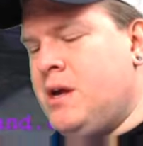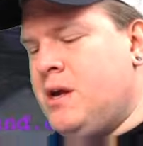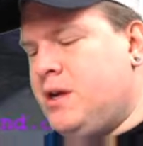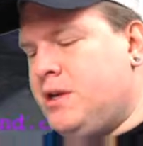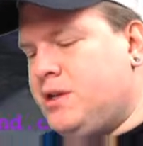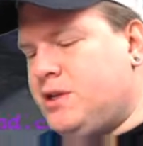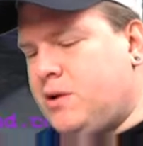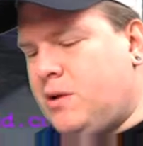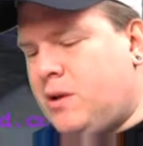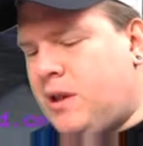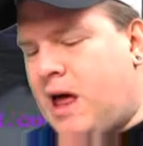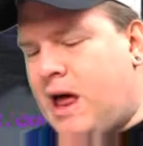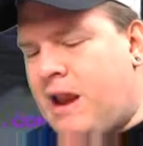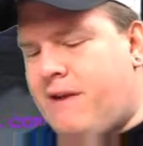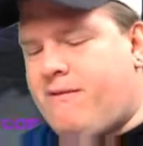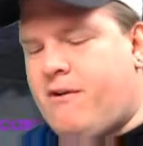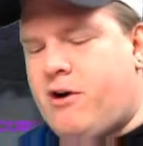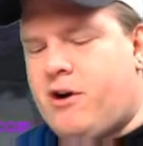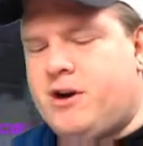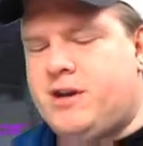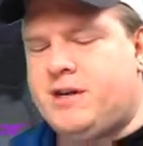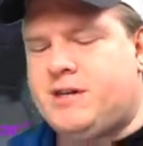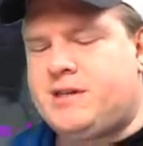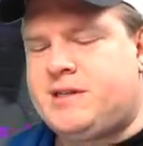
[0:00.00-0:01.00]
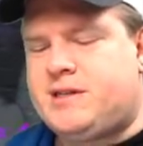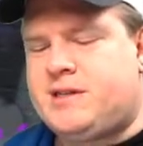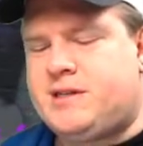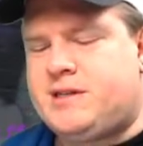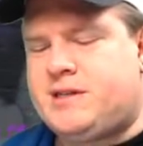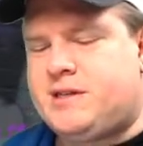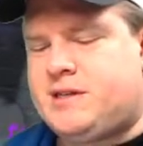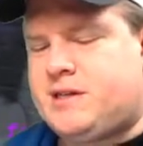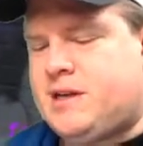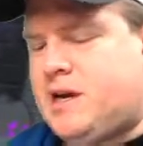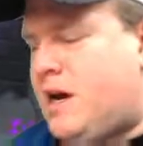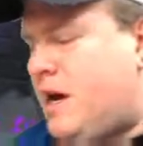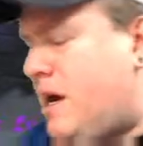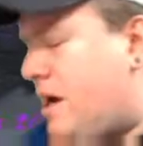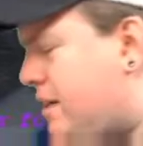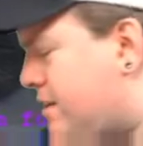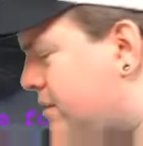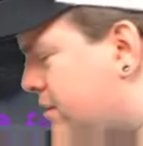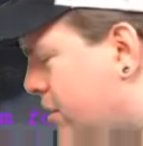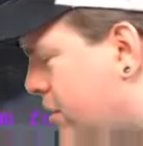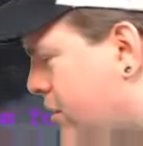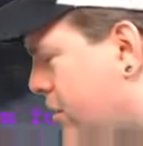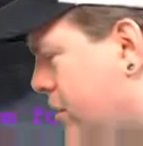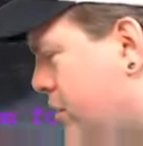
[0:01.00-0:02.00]
So a lot of artists
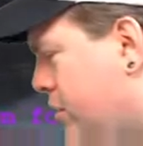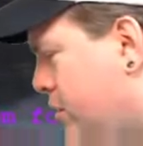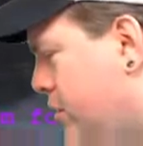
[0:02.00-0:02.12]
started